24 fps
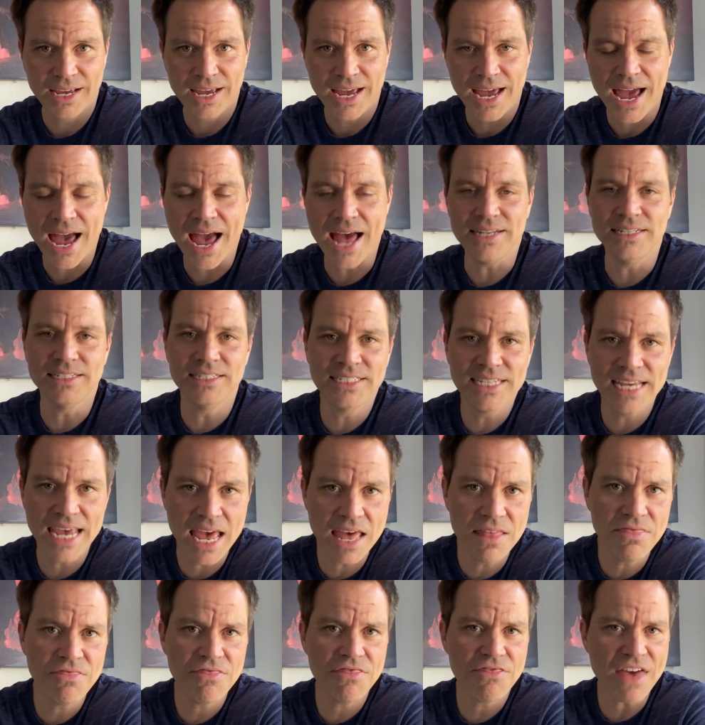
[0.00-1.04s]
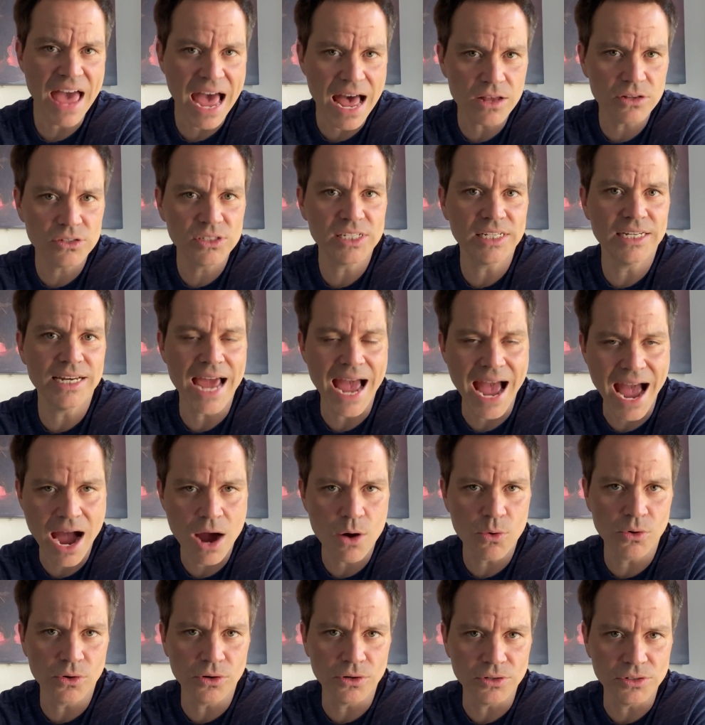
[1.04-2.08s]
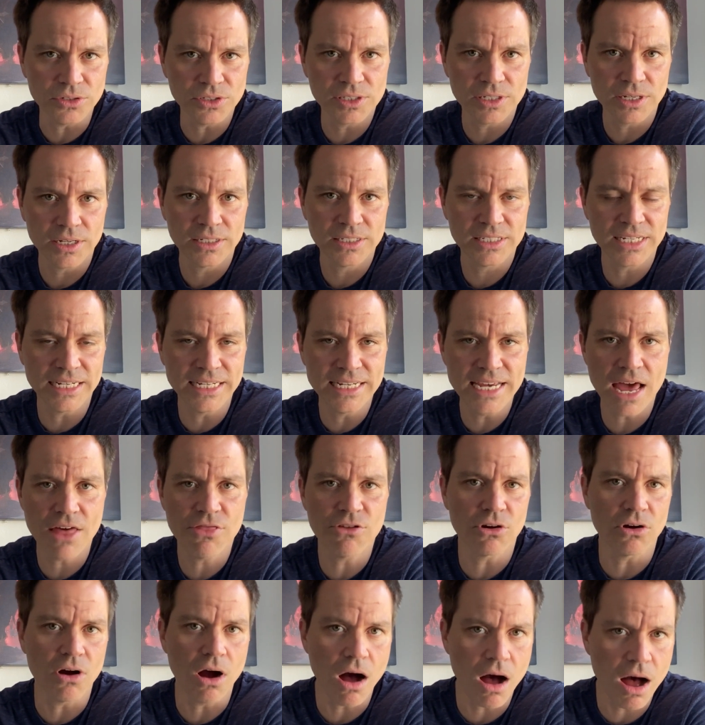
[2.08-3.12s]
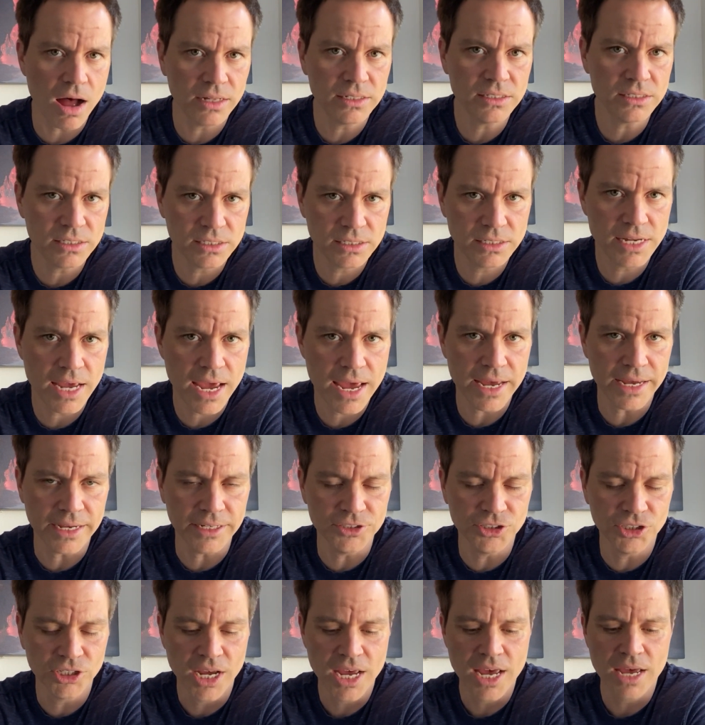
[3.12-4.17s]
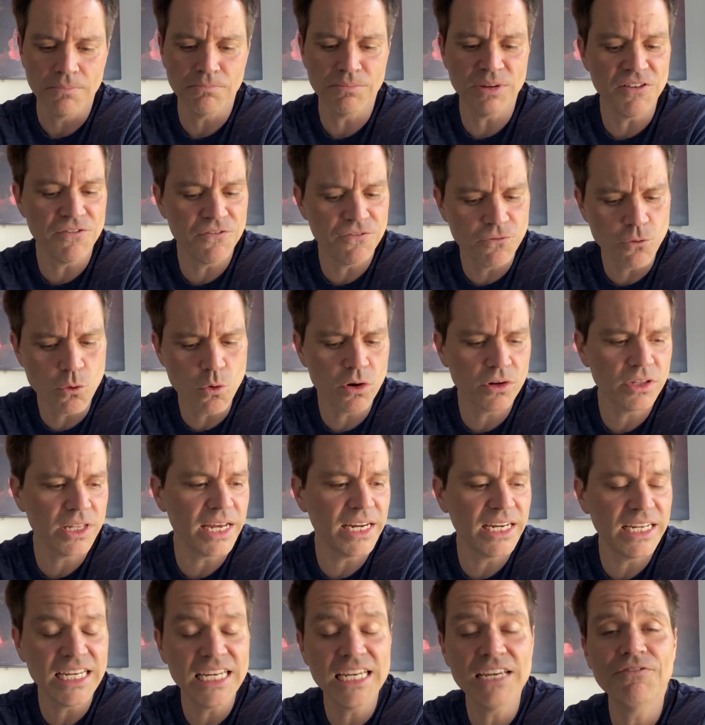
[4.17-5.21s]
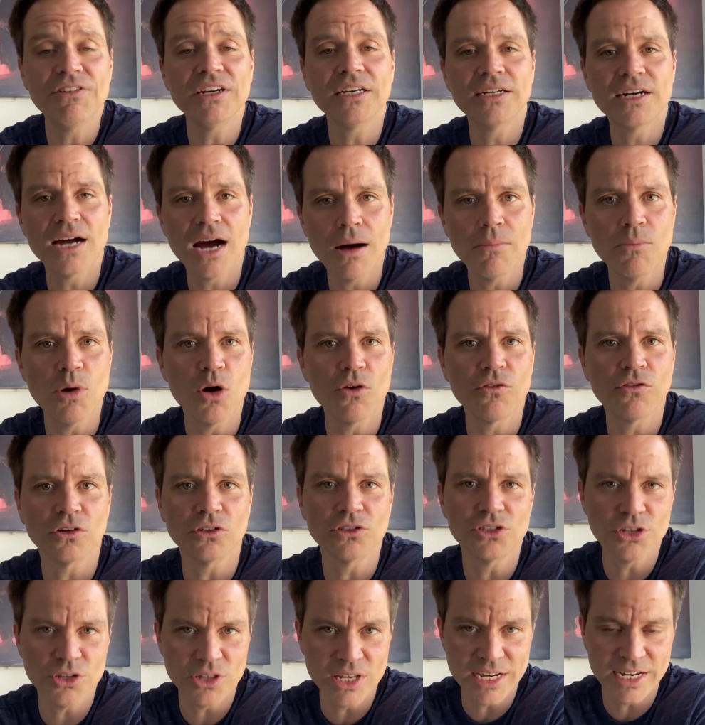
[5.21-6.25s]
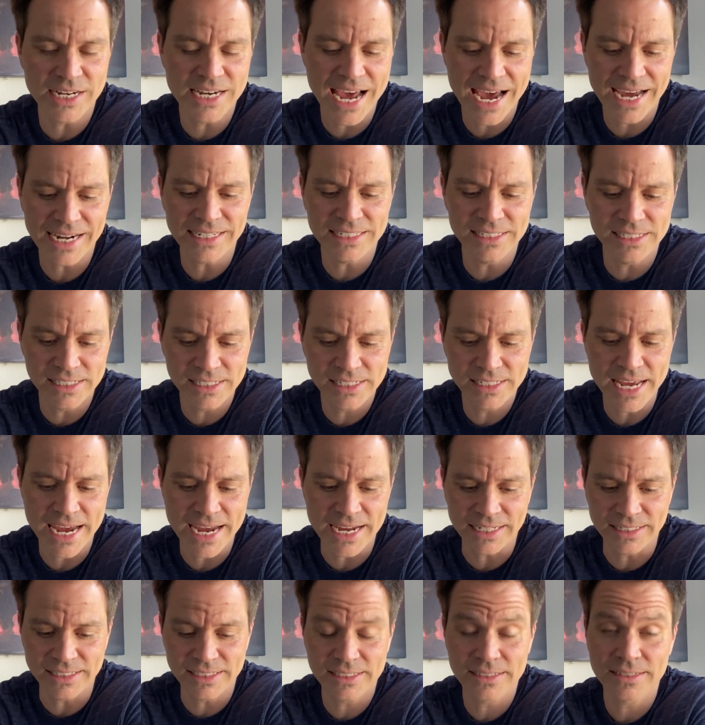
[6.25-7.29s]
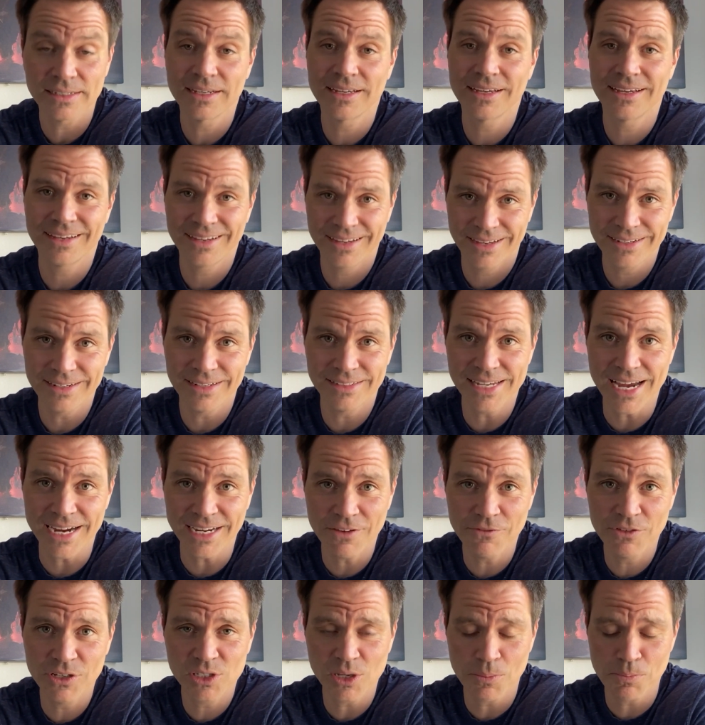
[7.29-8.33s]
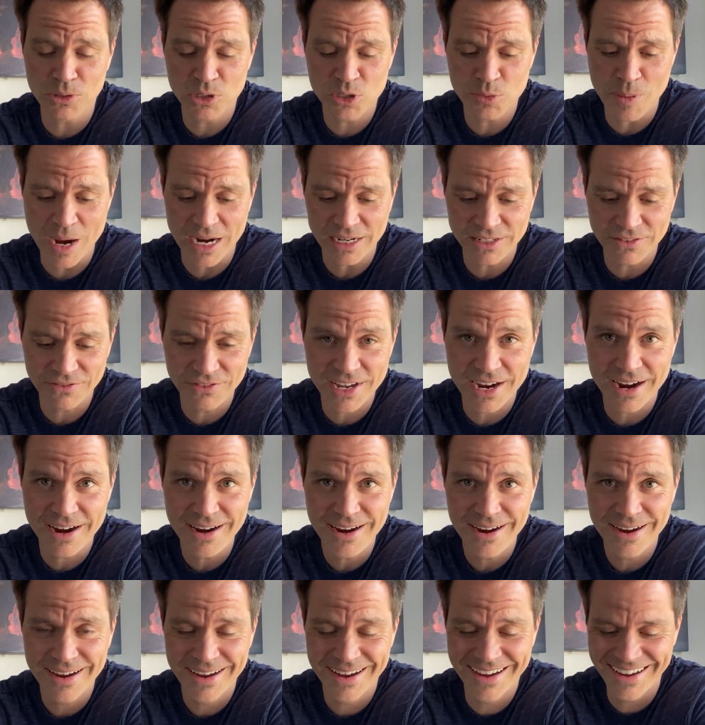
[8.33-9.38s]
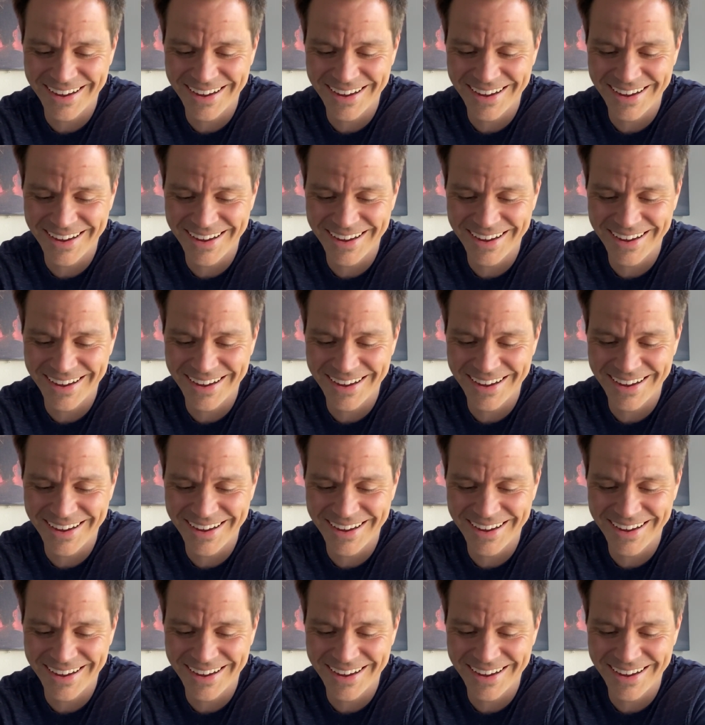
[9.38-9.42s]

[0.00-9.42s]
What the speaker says: had 10,000 hours together on stage before they'd even come over to the United States. Does that give you some perspective there?